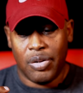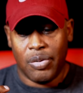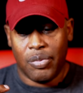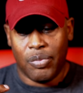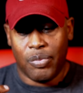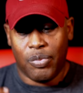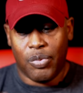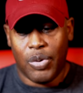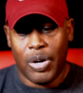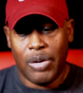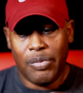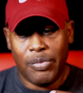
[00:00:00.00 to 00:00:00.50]

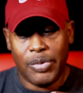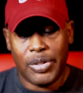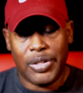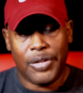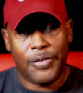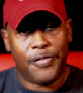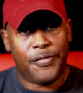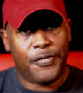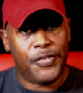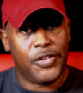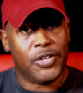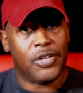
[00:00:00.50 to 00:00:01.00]
what would
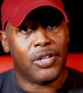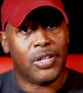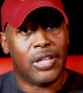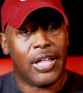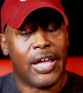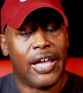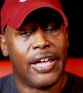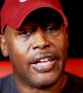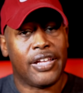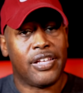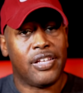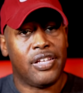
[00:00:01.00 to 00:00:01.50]
it feel
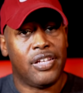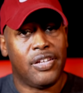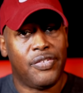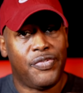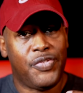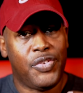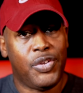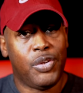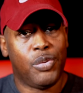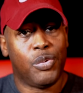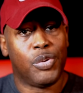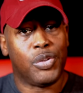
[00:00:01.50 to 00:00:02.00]
like
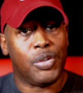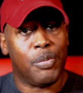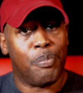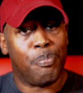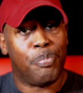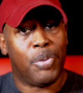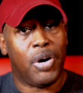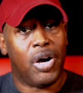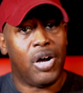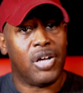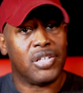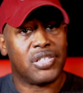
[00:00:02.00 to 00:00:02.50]
if you were the
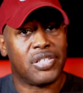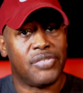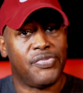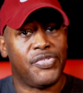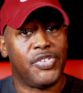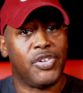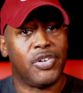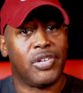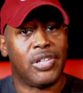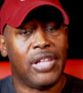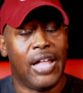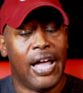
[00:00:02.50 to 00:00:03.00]
boss
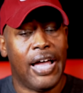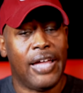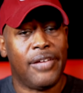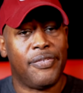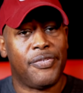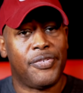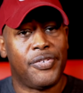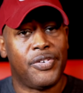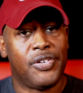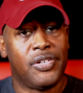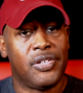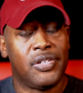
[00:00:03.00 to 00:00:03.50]
of your
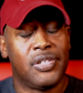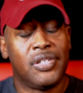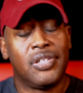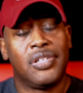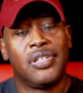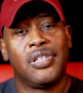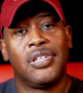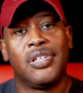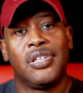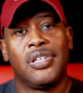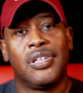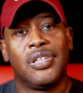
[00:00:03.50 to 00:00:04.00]
life?
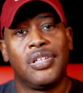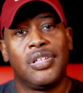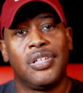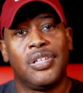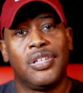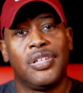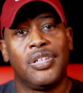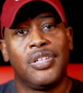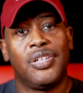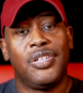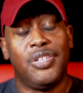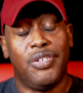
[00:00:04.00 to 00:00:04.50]

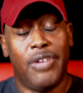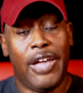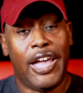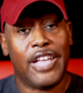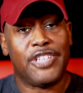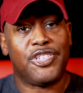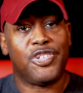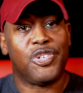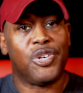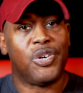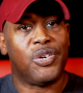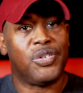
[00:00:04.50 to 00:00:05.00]
You
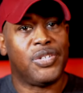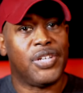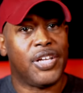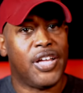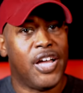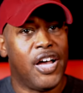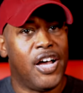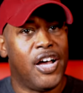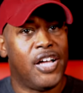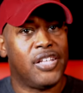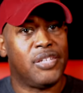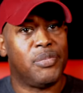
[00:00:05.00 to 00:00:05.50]
had your own
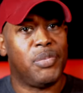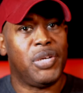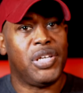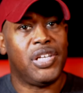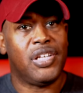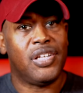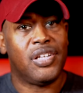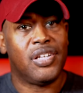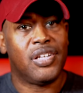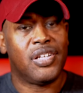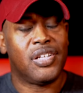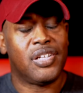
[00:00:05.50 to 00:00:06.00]

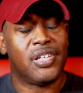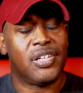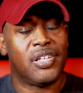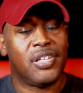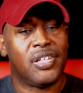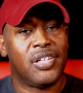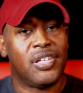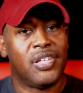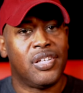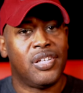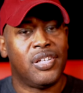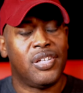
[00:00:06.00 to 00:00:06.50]
economy.
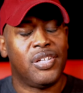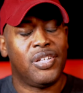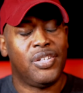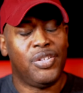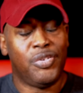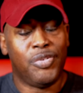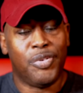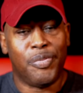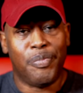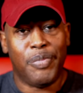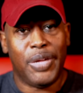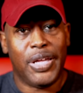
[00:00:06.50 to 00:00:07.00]

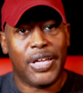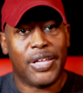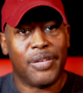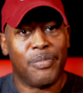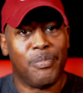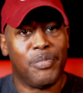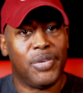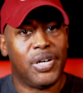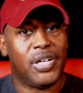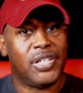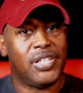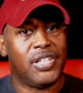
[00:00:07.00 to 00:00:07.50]
You were
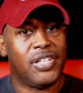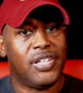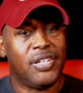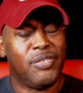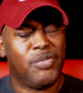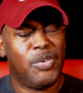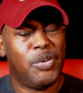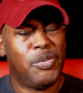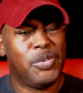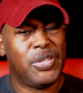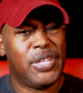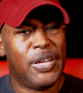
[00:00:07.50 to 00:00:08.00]
making money.
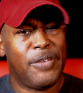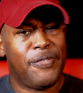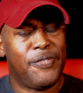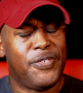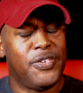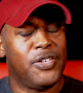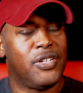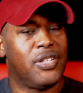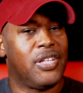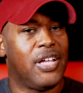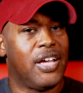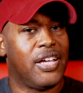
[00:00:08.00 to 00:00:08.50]
What would that
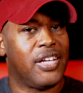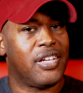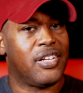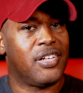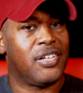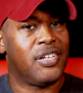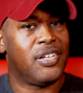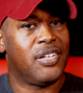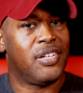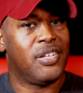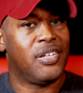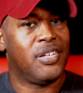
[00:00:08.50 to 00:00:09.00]
feel like?
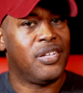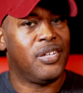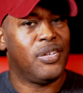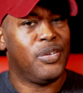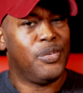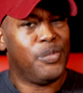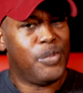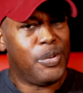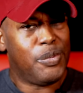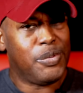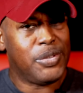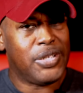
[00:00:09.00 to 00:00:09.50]

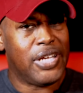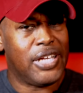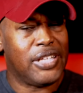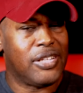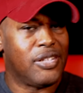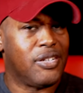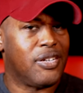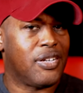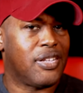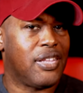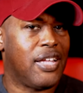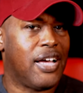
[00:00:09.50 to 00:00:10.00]
What would that
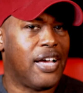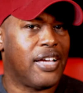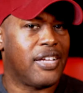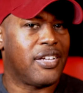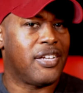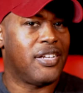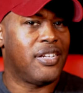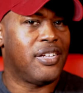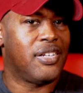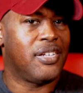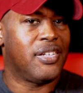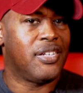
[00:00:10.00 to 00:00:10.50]
look
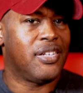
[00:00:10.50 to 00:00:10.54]
like?